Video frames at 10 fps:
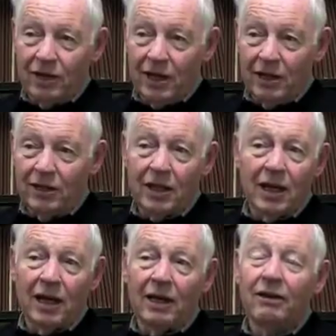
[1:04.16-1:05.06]
day. And then
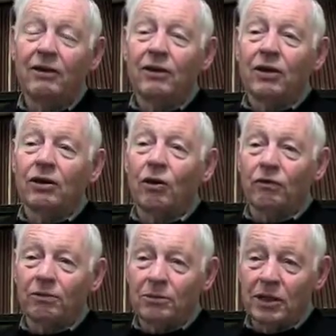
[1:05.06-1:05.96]
I go
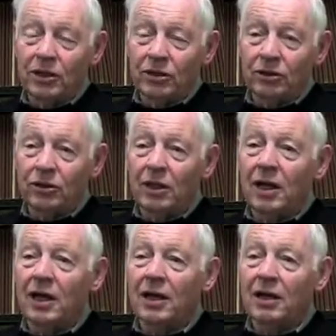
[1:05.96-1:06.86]
from here
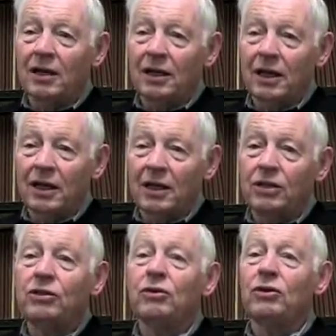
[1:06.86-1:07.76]

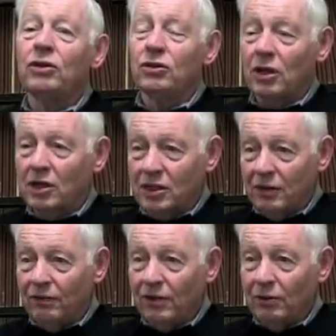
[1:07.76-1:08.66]
to the Utah
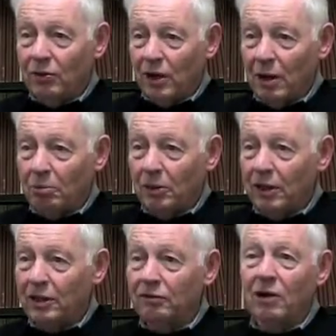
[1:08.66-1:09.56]
Symphony, where I
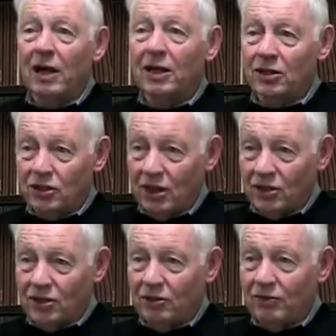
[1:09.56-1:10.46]
play in the violin
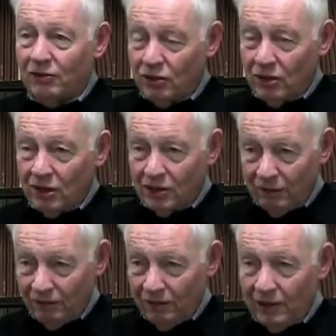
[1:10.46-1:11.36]
section of the Utah
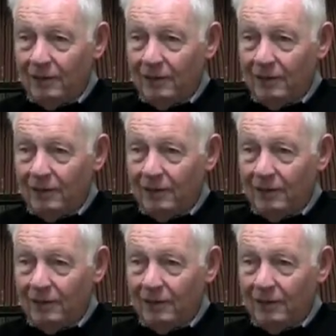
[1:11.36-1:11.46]
Symphony.